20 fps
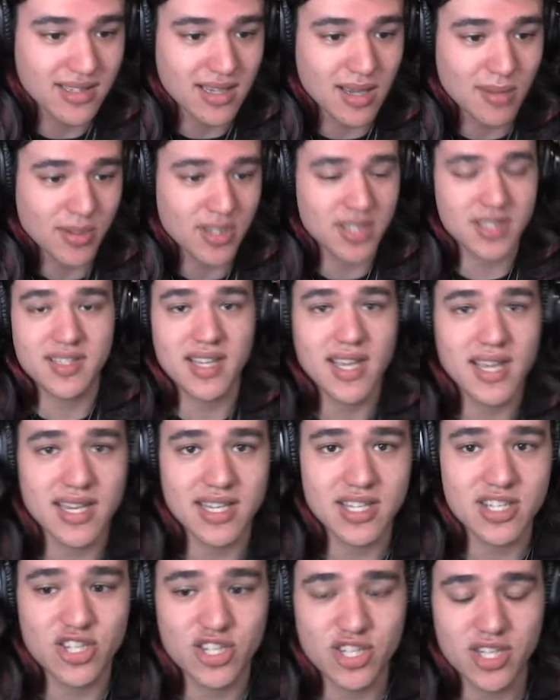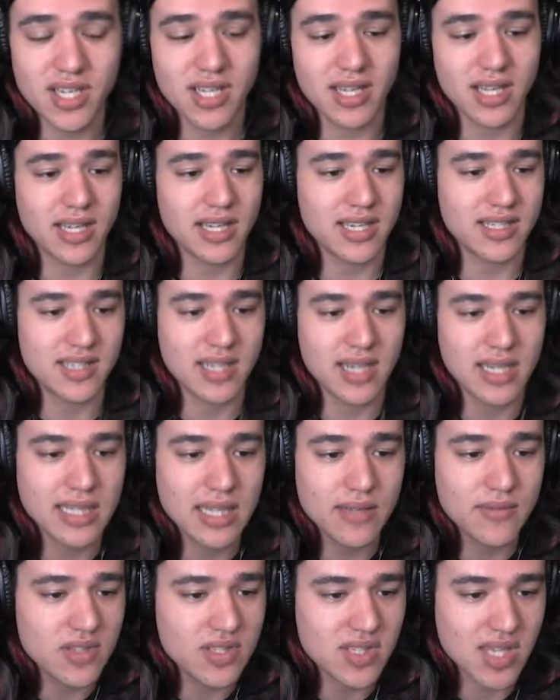I'm going to say it, it's shit. Like I said, I
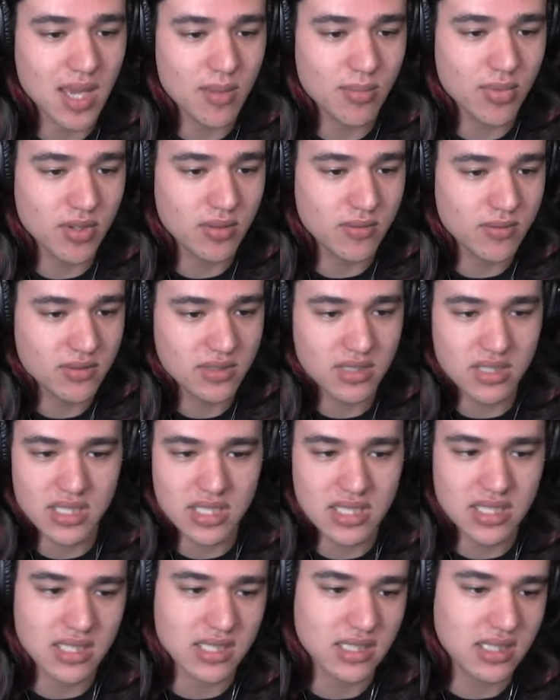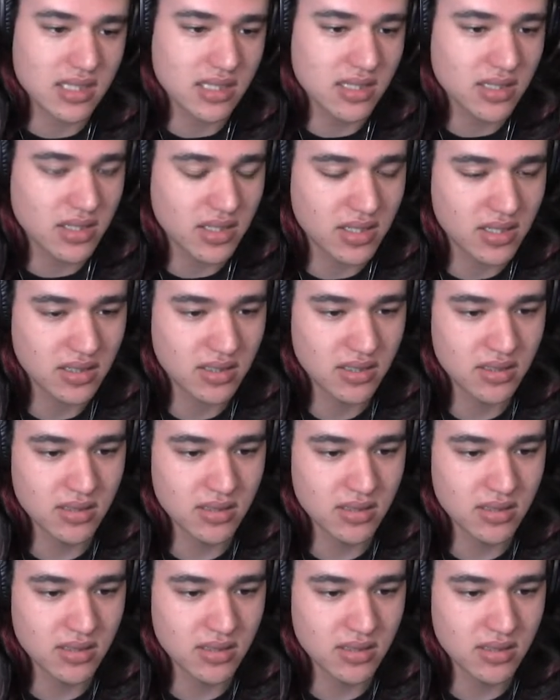love this game, but, oh god.